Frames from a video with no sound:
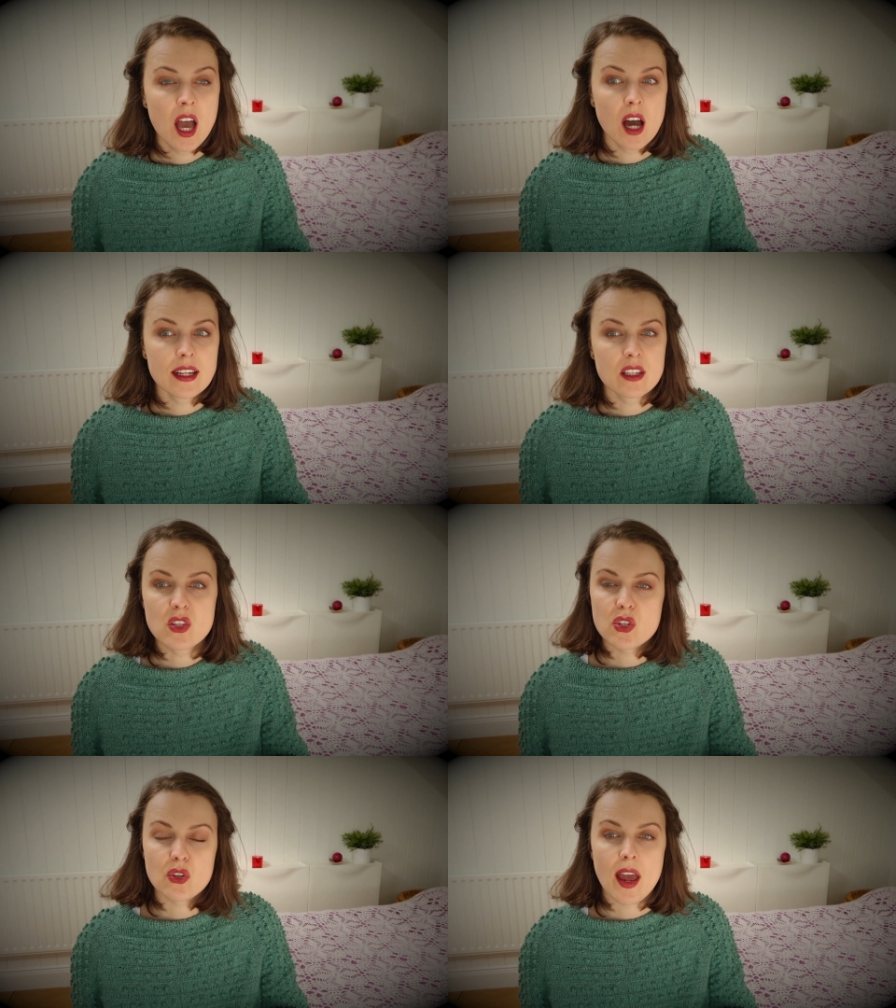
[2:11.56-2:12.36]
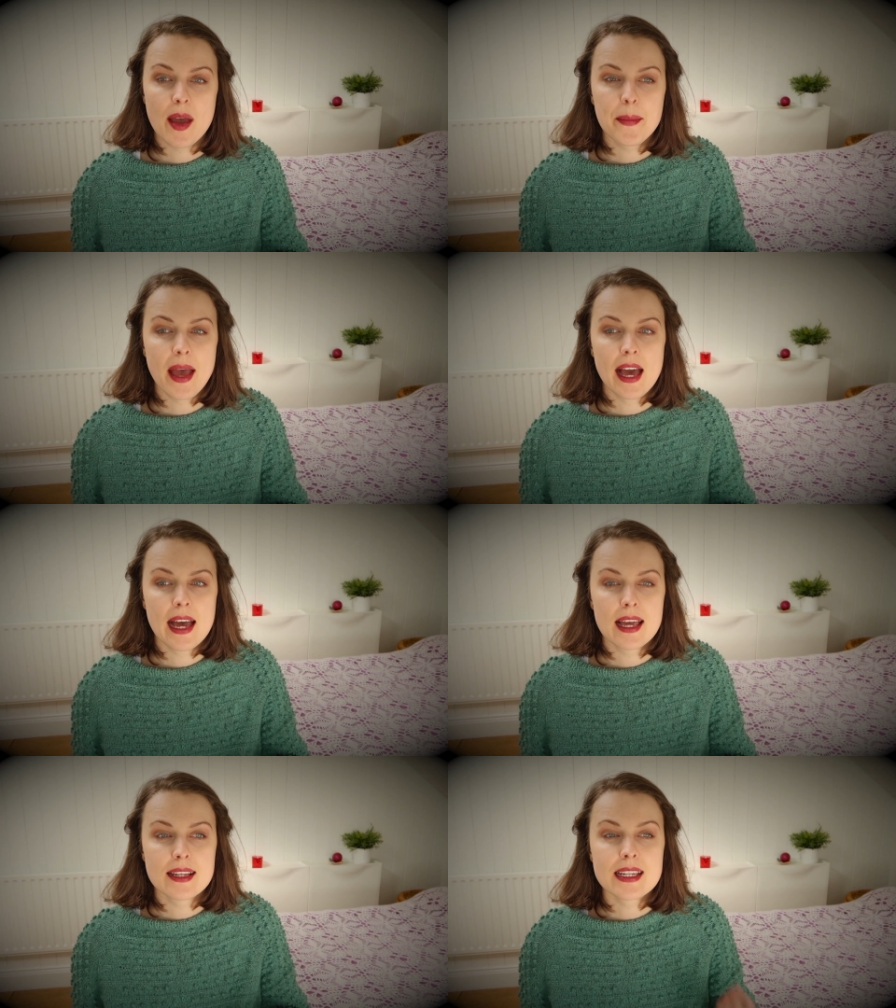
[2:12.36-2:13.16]
on Instagram.
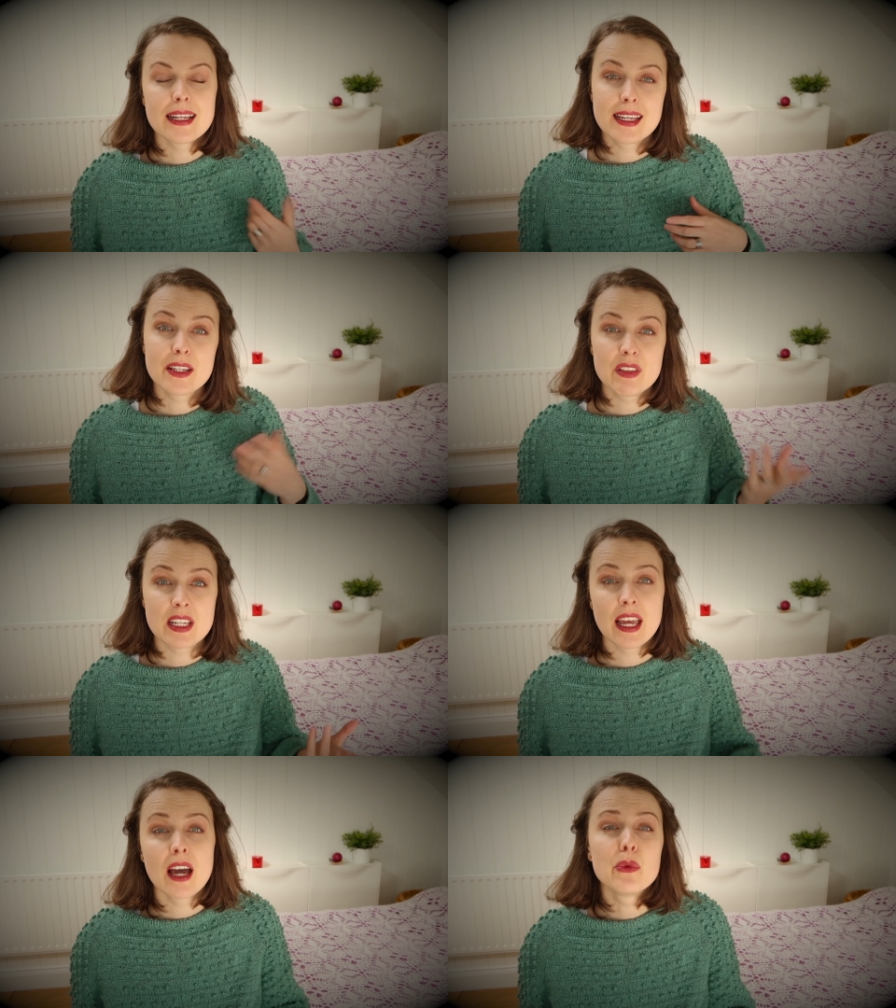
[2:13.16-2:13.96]
And at the end of the day,